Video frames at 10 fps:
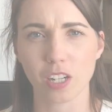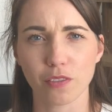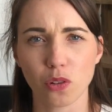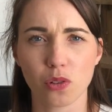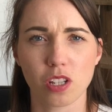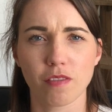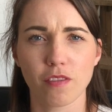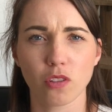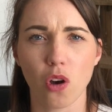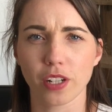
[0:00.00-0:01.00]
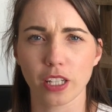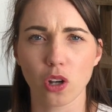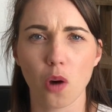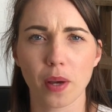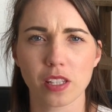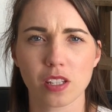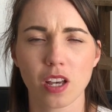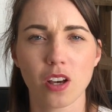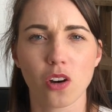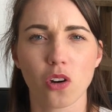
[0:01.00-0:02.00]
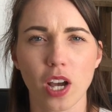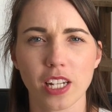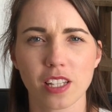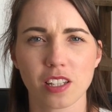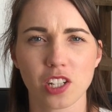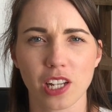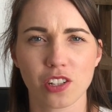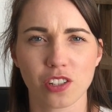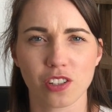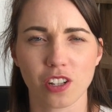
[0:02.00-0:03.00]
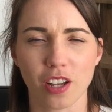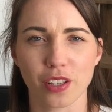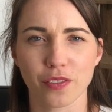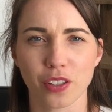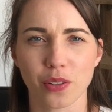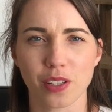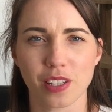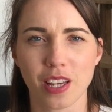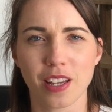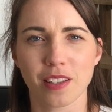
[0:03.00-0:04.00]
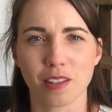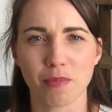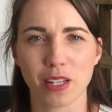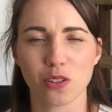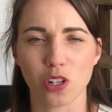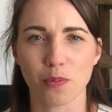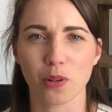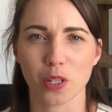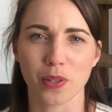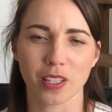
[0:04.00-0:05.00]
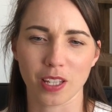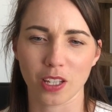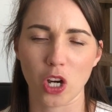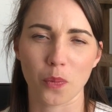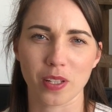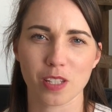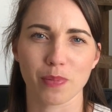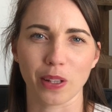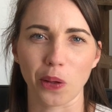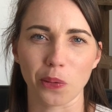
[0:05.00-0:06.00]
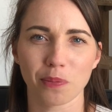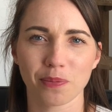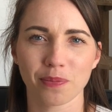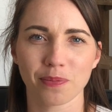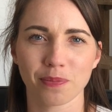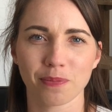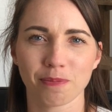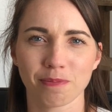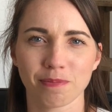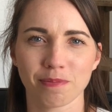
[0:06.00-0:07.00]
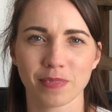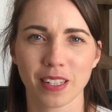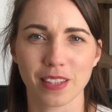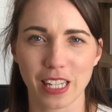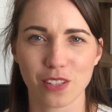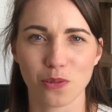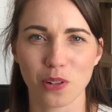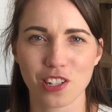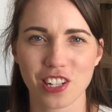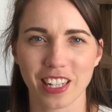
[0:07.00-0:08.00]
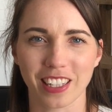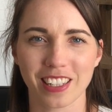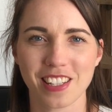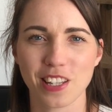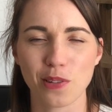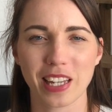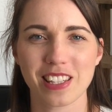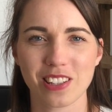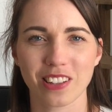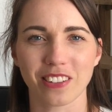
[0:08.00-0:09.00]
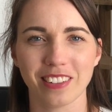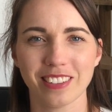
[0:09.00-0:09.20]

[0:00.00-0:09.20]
of course, if you've got any comments or any suggestions to other viewers, then make sure you put them in the comments below. Thanks for watching. See you again soon.